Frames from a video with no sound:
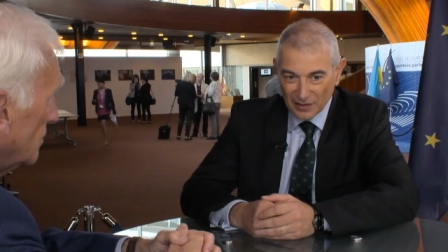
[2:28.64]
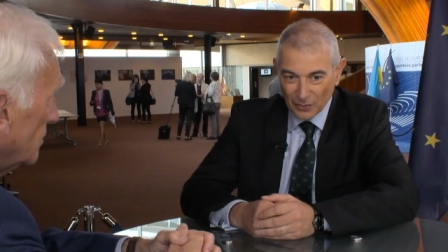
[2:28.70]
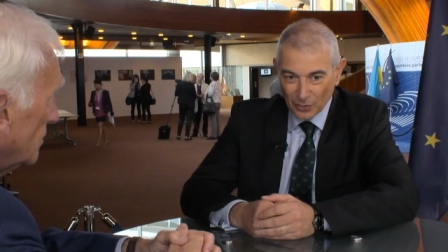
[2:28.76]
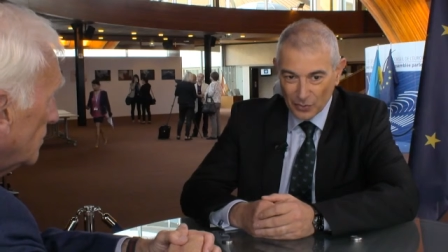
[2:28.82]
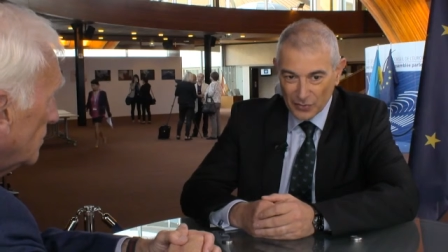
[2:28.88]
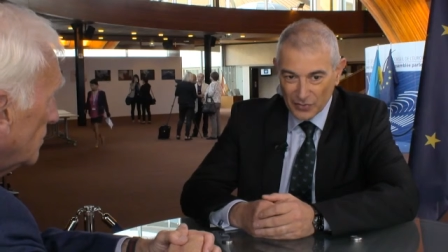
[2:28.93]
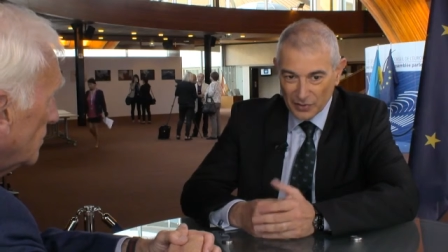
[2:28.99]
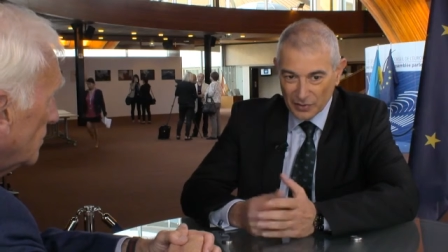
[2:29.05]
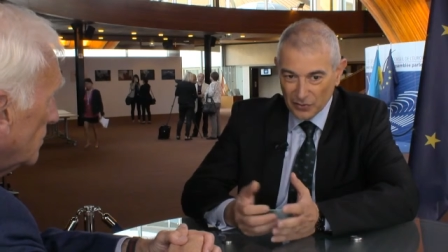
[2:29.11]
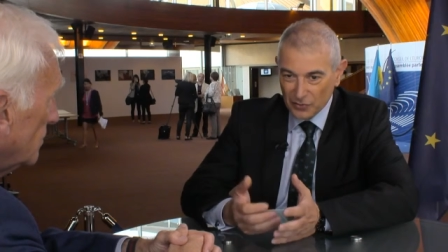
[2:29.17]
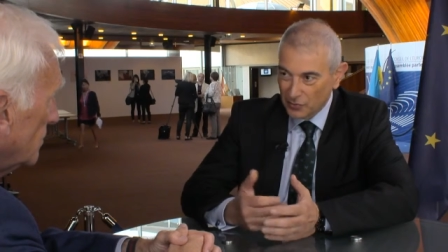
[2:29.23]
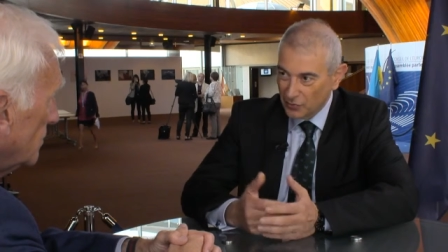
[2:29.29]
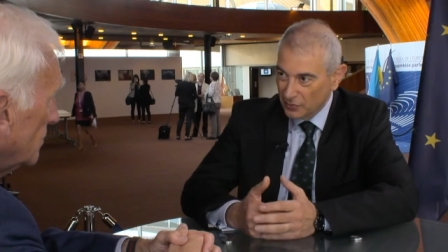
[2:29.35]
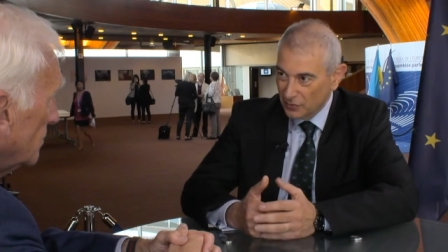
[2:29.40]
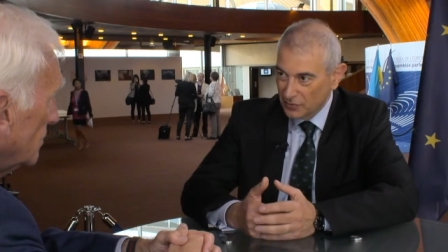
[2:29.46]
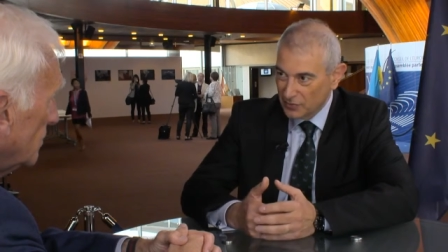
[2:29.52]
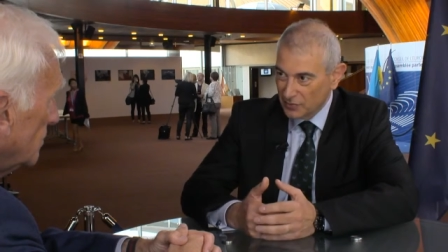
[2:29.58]
also
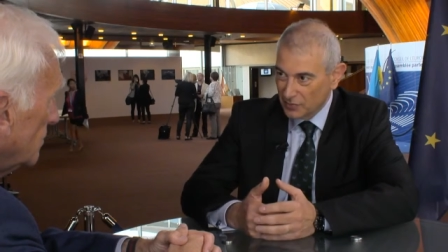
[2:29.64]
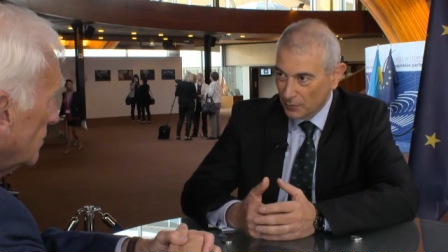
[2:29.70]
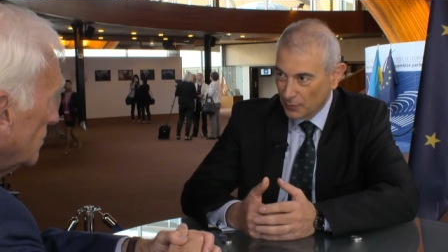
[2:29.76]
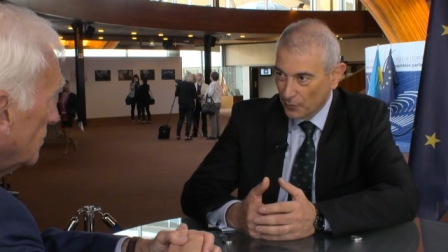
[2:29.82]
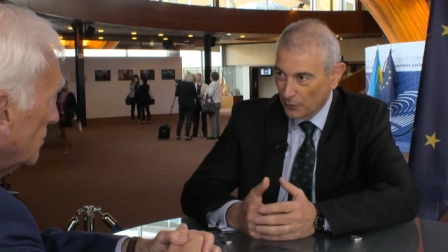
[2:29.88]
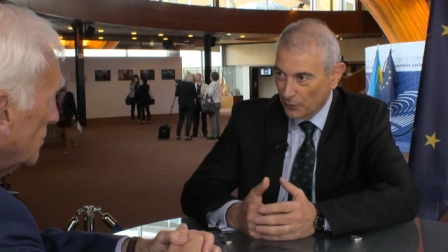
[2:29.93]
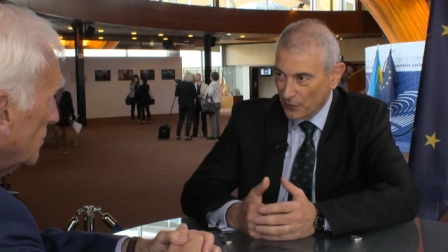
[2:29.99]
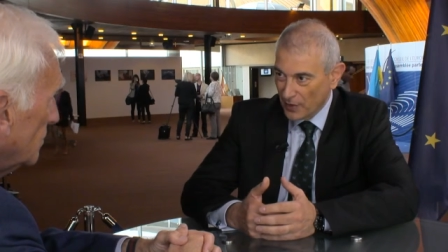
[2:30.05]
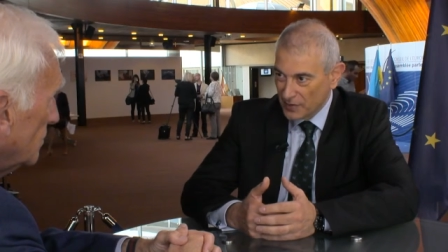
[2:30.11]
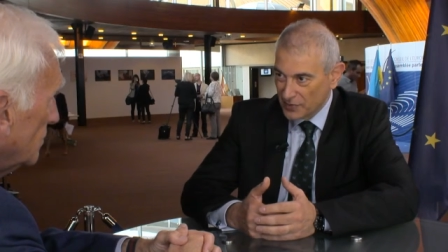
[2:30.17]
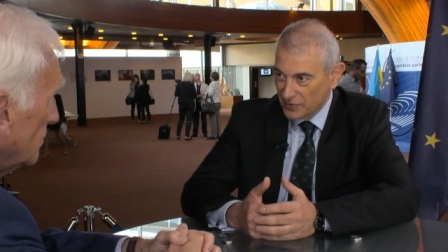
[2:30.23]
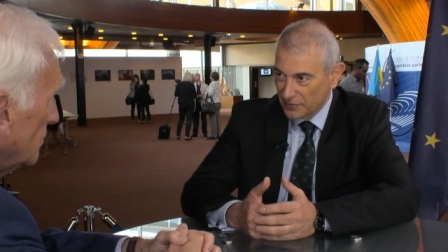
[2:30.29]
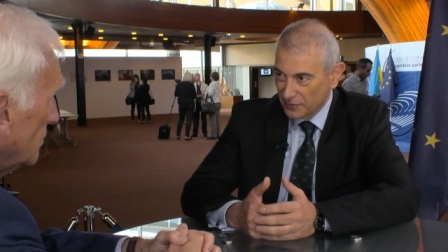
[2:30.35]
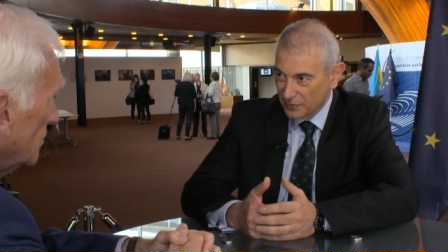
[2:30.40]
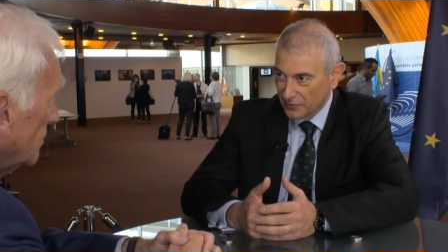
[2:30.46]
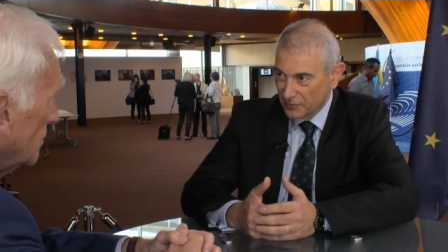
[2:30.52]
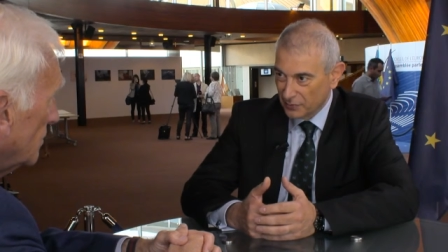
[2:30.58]
introduced the
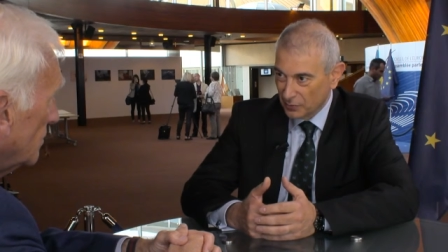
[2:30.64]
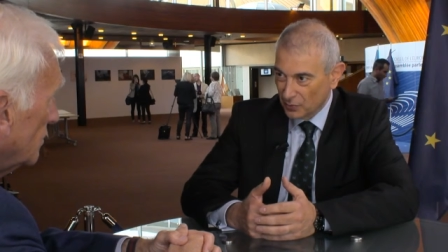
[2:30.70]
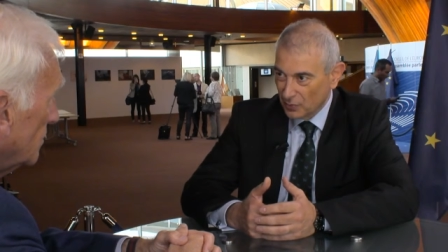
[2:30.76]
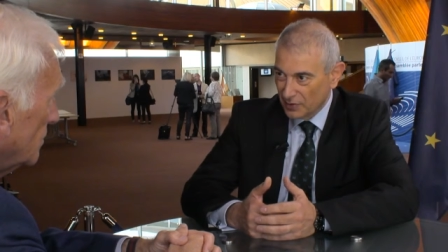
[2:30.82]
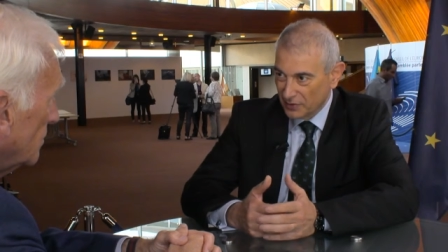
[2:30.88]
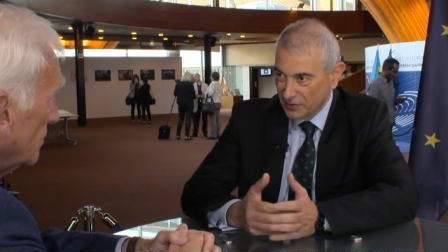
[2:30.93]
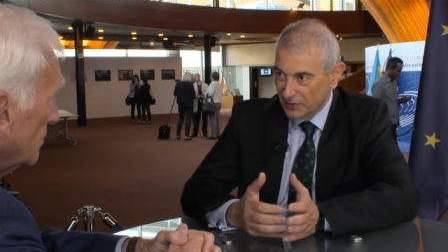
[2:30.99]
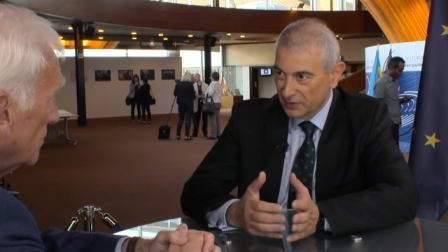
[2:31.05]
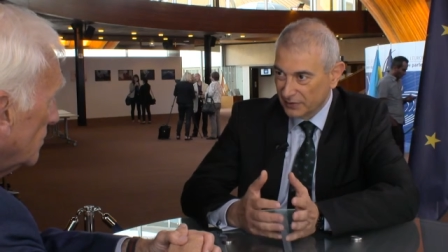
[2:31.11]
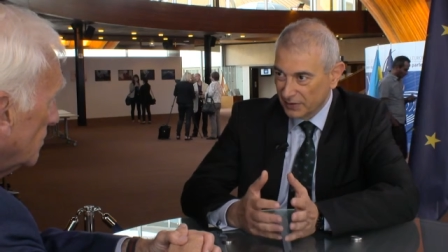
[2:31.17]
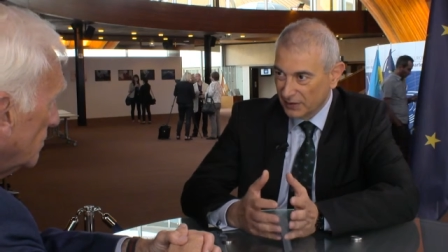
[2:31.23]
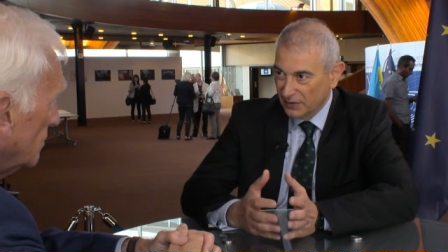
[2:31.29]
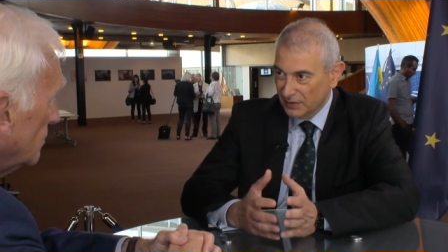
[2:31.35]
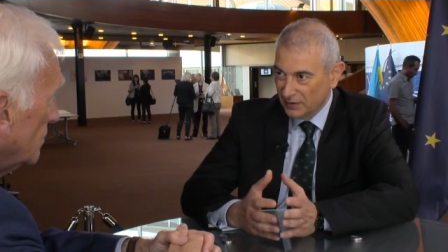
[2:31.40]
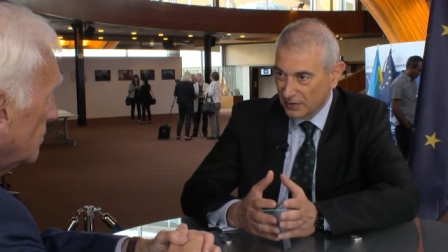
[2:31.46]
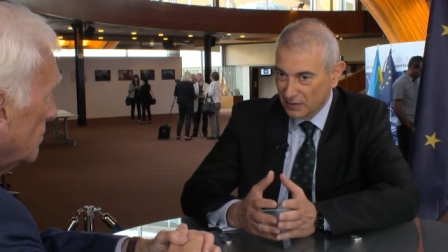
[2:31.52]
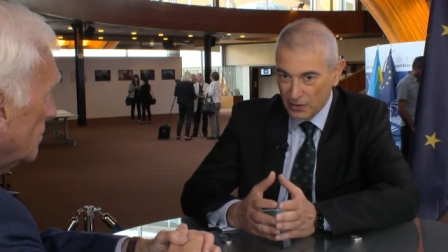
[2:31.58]
professor who are dealing
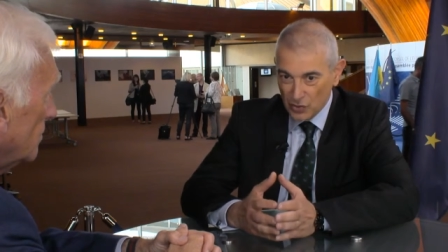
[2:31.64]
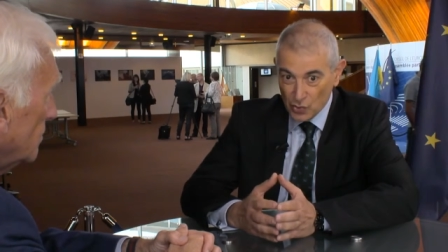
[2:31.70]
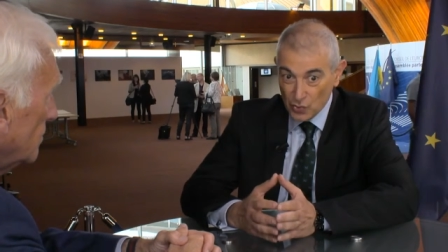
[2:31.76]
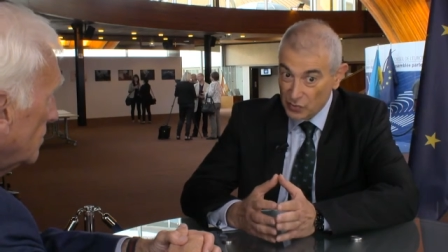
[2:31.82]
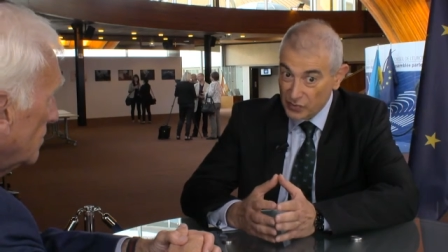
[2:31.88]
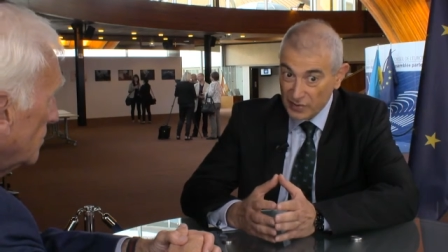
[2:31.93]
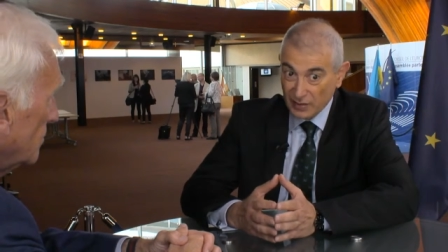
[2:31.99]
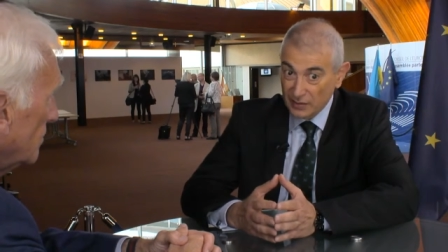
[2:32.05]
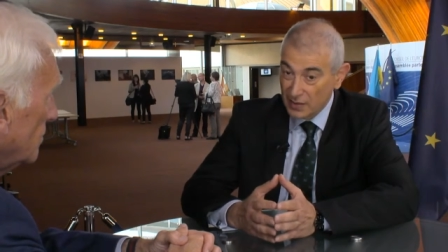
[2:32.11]
in that issues, and